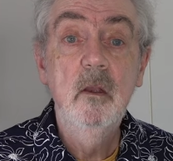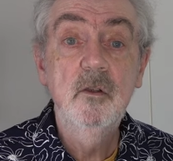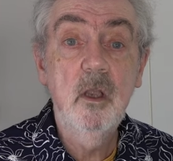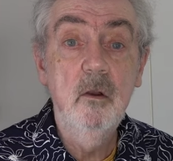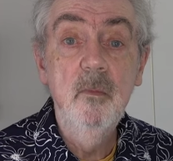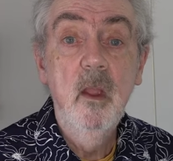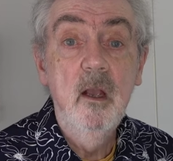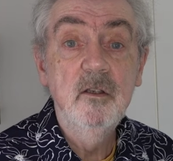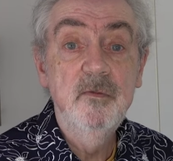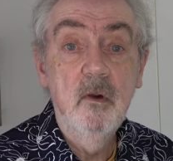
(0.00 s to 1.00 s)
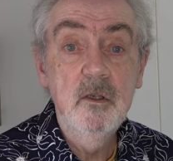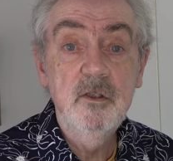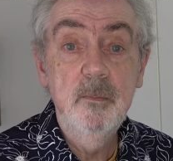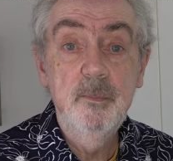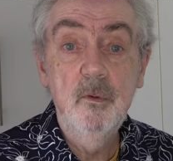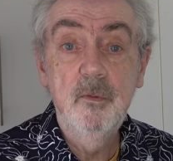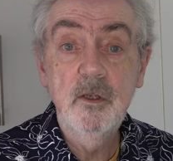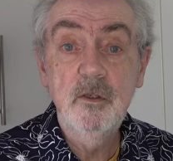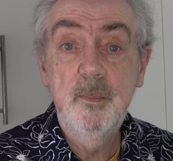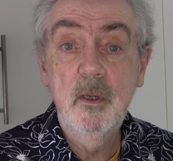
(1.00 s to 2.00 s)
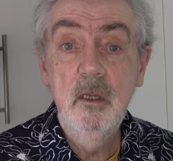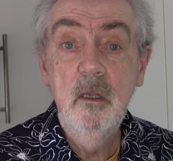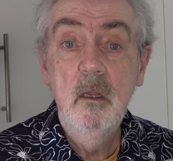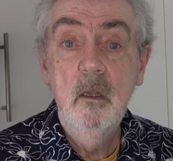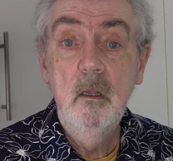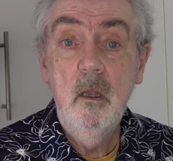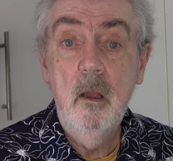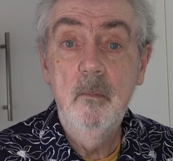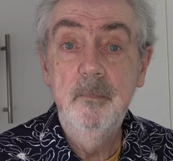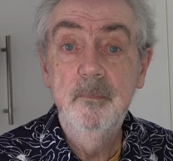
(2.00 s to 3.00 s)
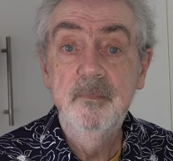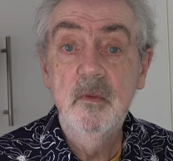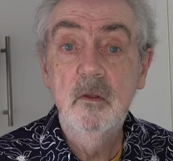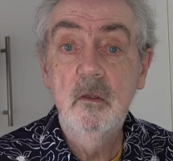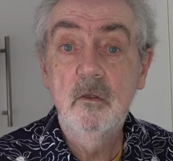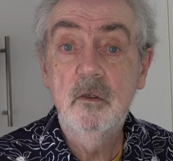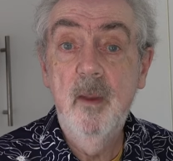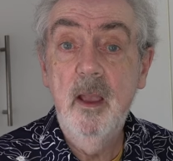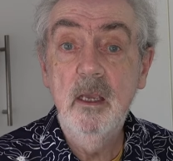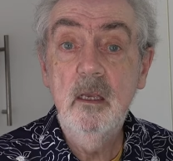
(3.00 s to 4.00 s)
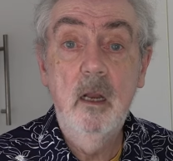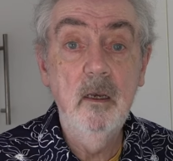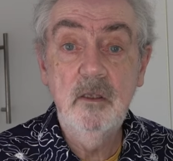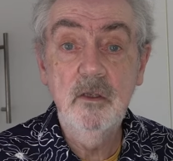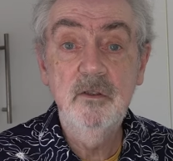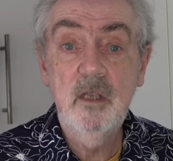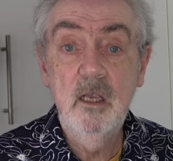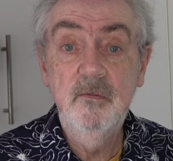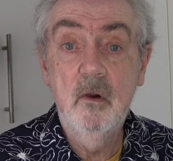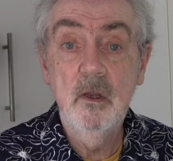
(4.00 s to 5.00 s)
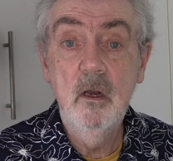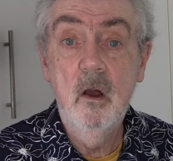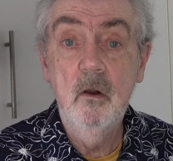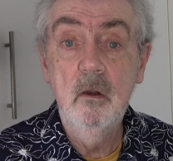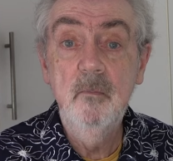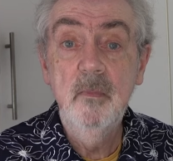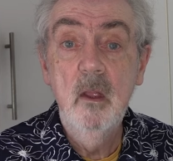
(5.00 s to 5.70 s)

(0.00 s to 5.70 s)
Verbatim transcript: So it's a very simple recipe to make, and it doesn't take very long.